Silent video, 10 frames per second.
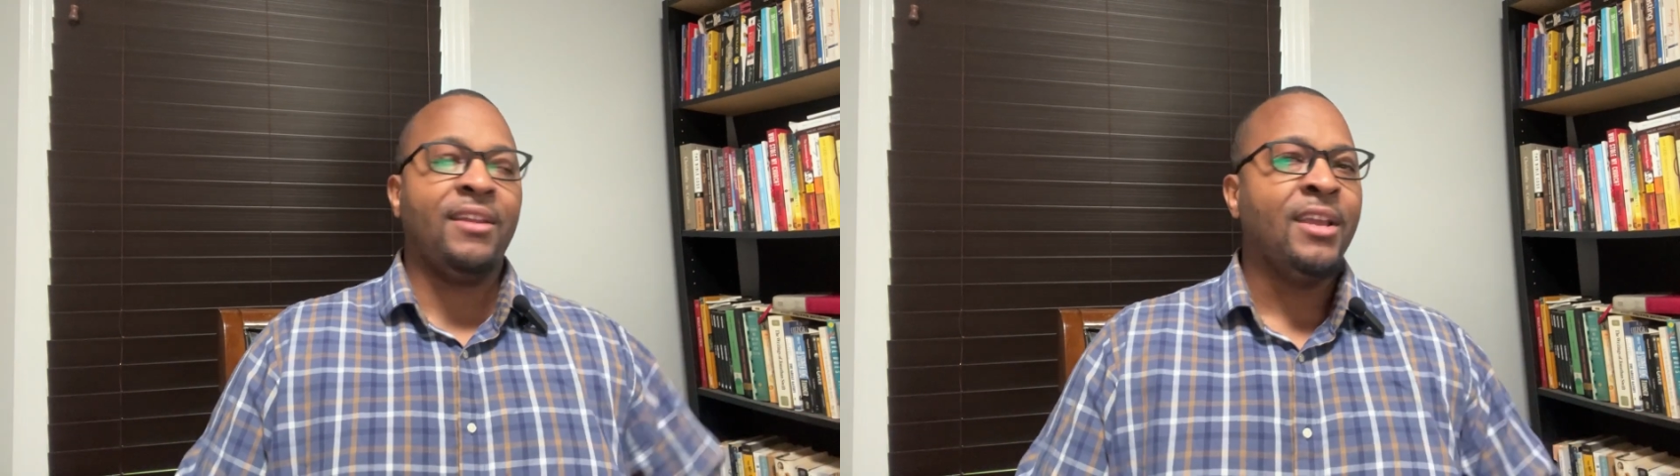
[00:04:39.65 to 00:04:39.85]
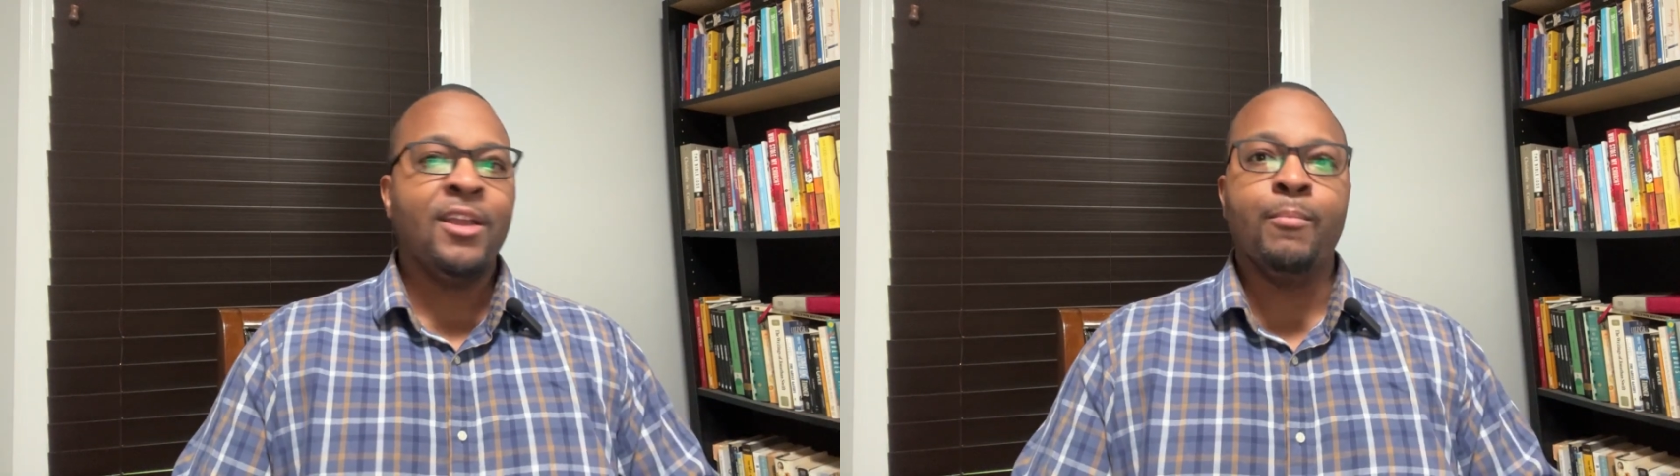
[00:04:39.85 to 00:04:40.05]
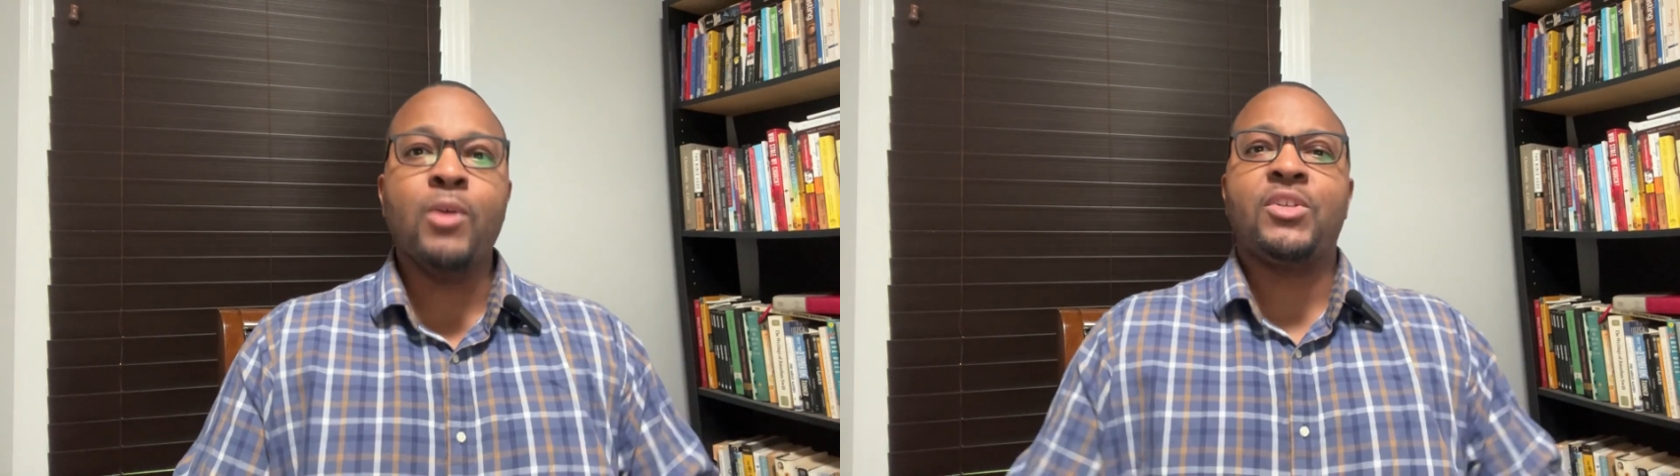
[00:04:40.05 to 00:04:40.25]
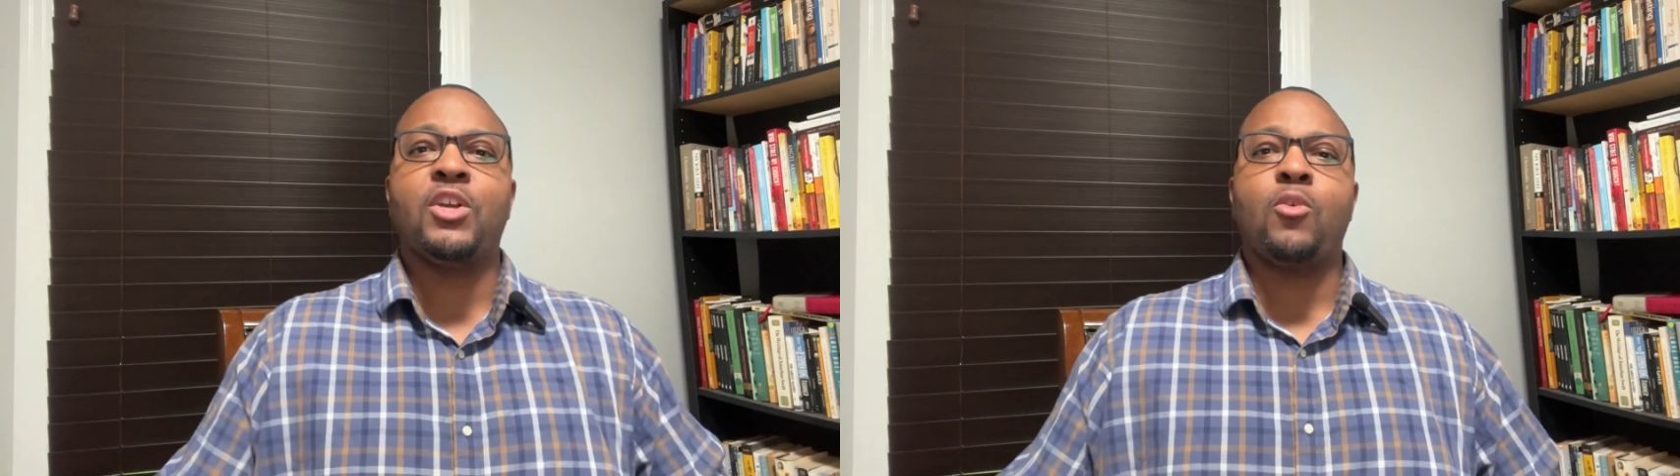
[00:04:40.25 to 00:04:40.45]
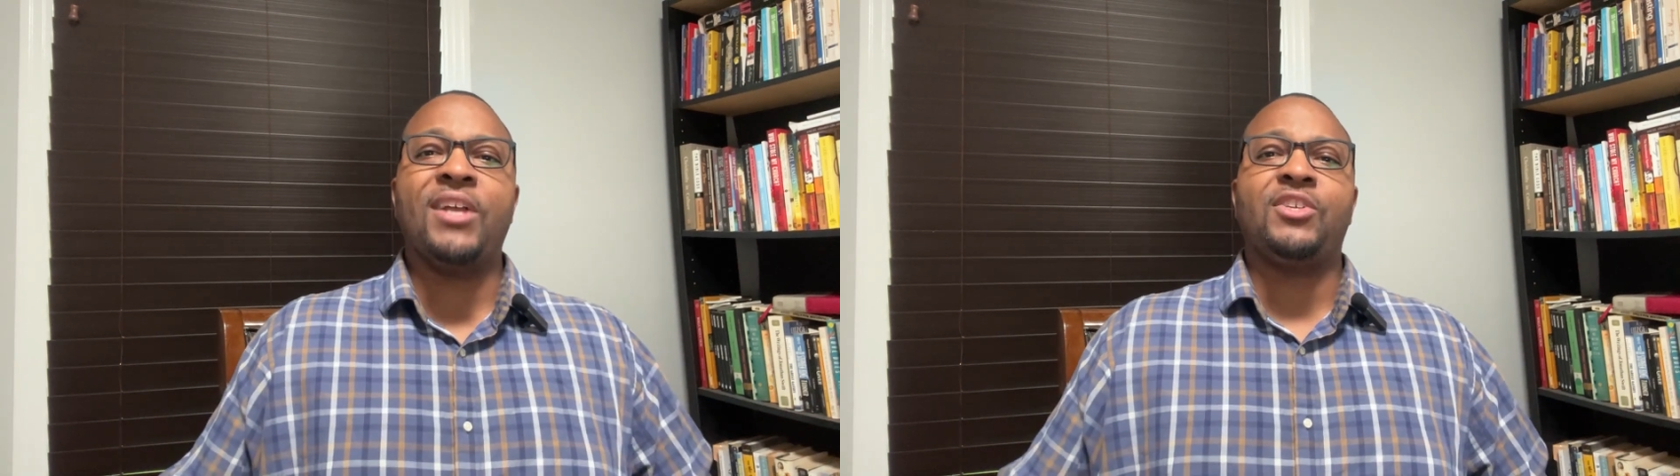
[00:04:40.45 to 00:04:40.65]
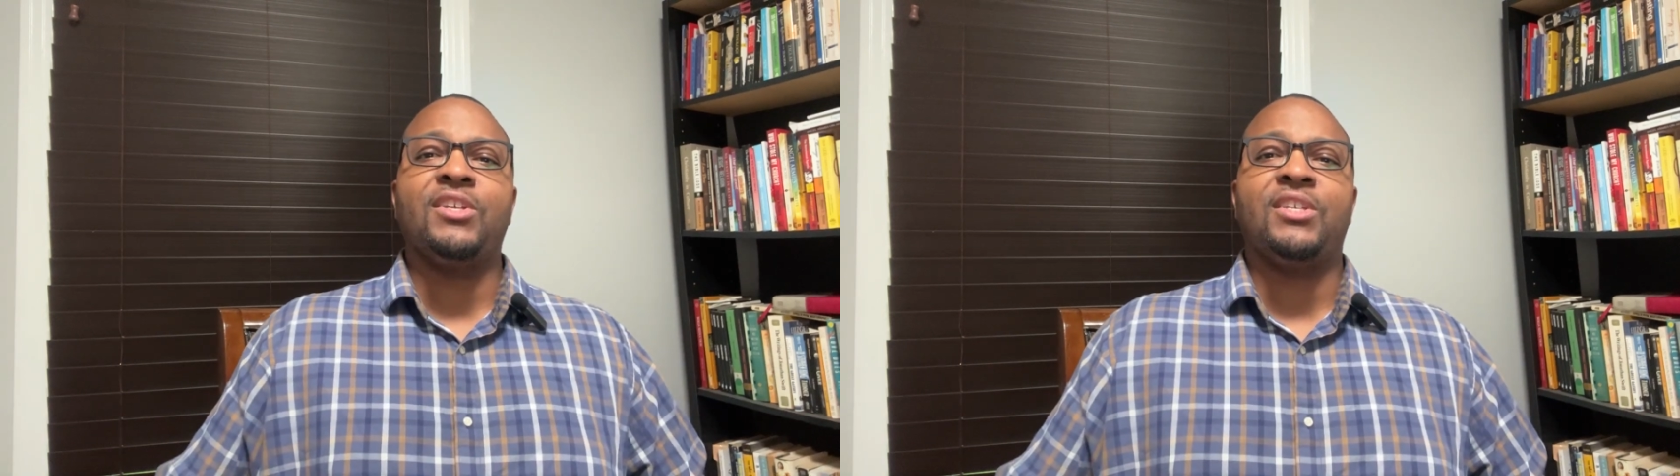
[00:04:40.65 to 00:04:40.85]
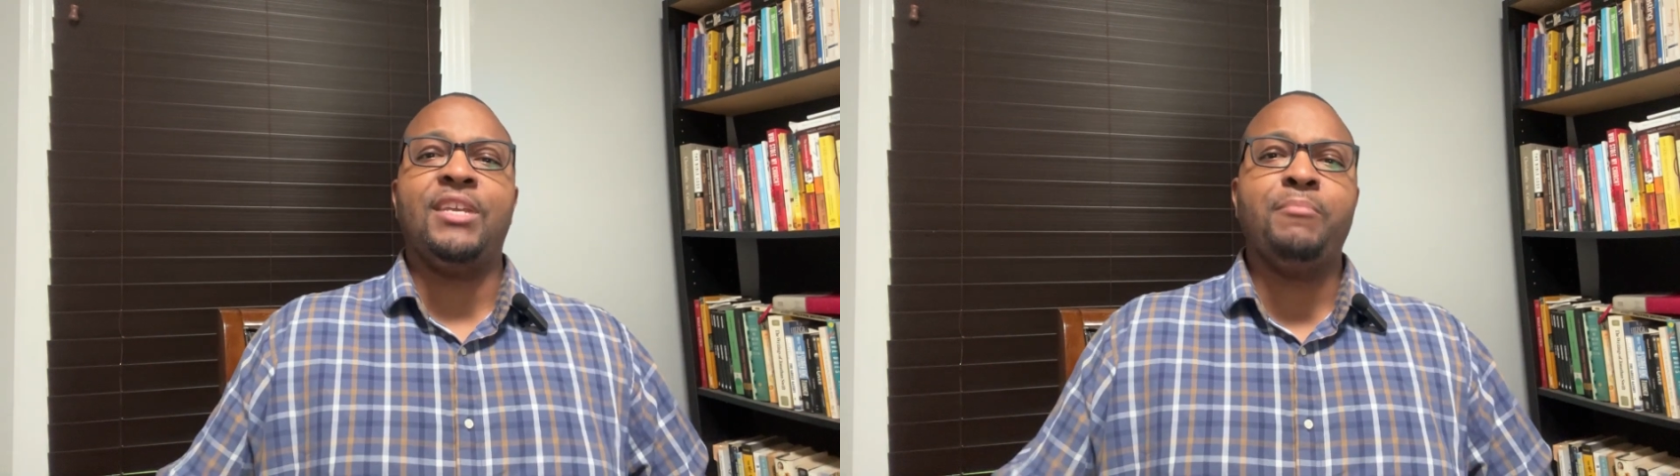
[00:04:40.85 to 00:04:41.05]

and most of the questions he